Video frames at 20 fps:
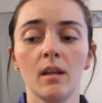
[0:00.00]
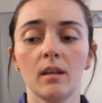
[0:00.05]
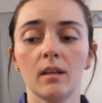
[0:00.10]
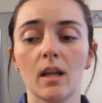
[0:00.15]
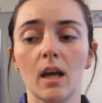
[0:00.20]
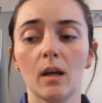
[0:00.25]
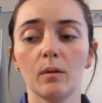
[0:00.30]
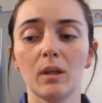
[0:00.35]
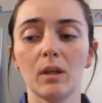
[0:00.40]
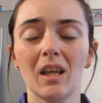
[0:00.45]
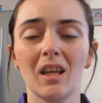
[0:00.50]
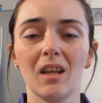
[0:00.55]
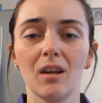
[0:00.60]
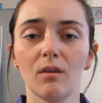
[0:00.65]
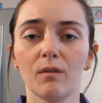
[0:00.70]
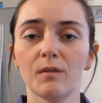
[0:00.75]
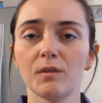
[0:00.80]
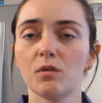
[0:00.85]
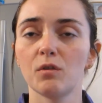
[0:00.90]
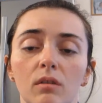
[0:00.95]
Now, you hear
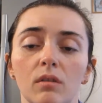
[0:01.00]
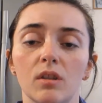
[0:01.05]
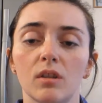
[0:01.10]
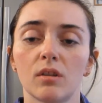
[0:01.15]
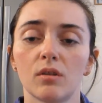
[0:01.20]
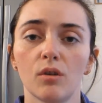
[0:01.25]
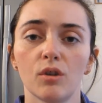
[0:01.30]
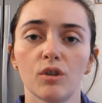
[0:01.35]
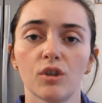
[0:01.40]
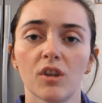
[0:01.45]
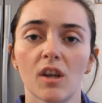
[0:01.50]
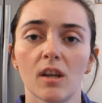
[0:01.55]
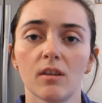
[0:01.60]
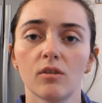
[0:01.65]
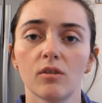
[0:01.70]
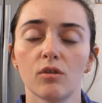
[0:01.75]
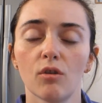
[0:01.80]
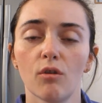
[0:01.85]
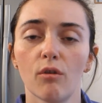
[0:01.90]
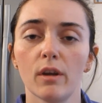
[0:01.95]
of such sad
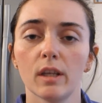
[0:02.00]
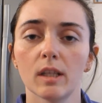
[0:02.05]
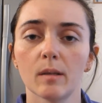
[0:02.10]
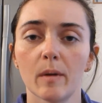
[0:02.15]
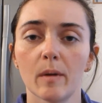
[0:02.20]
stories